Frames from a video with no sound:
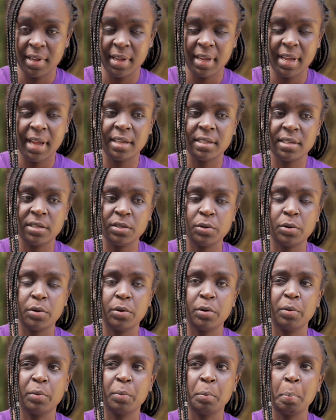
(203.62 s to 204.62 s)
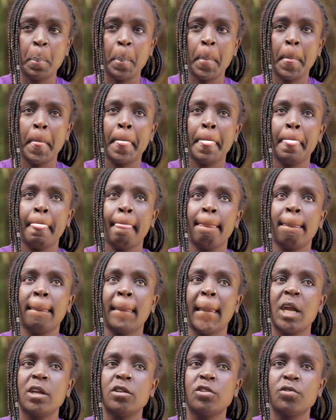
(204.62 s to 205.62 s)
Yeah, so
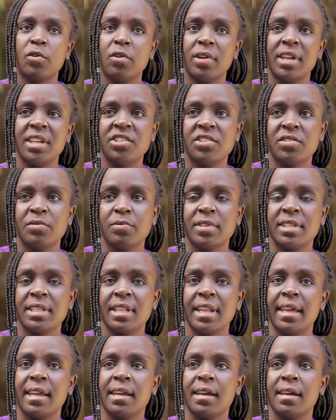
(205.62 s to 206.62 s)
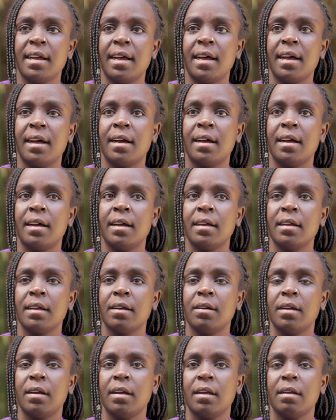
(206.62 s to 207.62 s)
I went to college and was like,
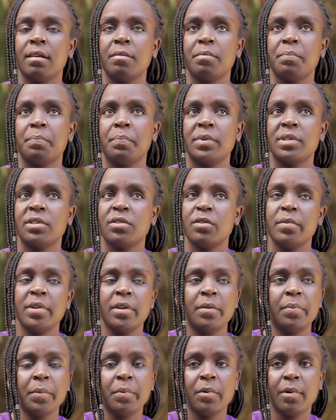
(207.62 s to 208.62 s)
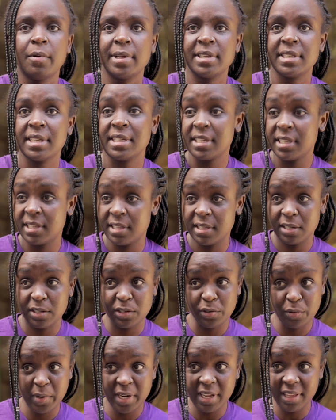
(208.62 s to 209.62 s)
so many people were suggesting
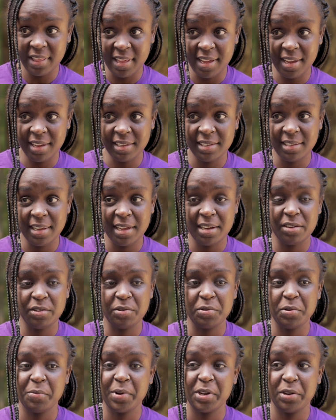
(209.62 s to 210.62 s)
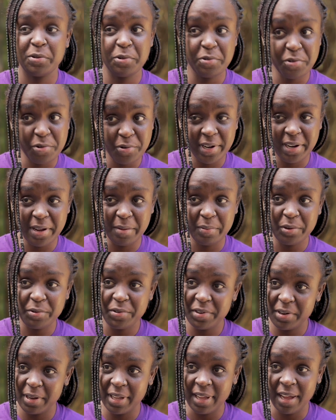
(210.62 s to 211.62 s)
so many things, and when you're growing up, you
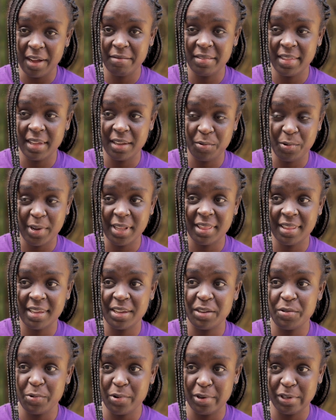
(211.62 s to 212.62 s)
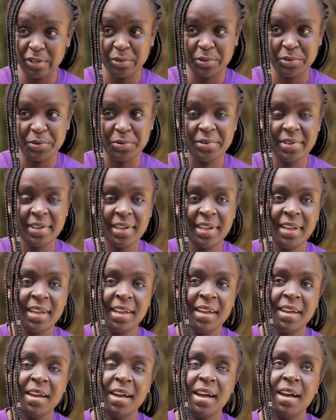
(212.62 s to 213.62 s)
really have that one thing you want to do.
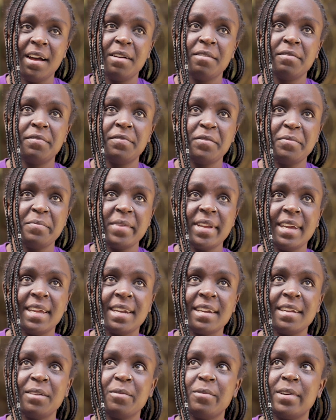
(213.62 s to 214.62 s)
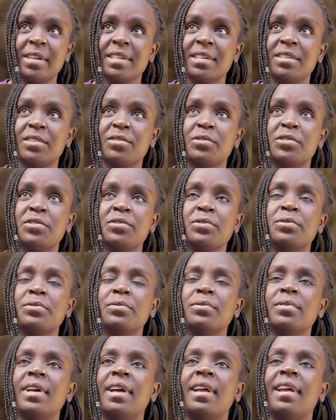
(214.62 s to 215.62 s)
For me, I really wanted
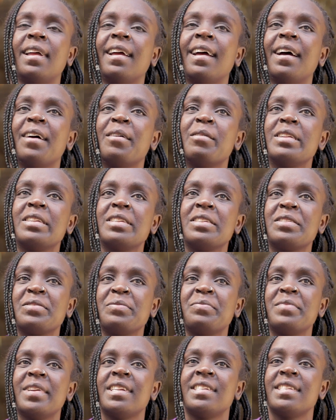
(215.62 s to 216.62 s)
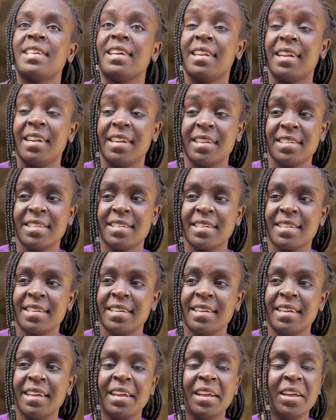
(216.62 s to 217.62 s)
to be a journalist.
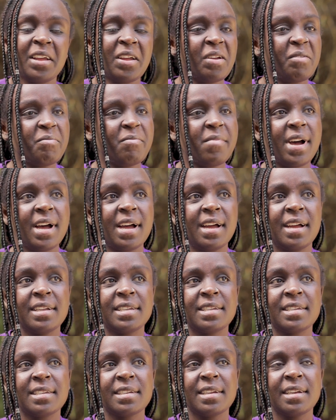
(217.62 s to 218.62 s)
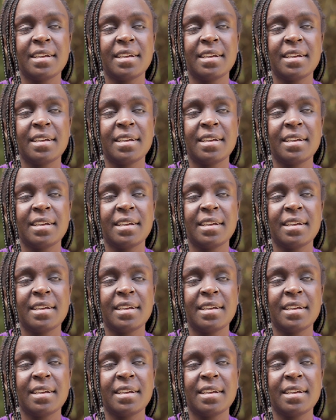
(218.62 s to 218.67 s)
But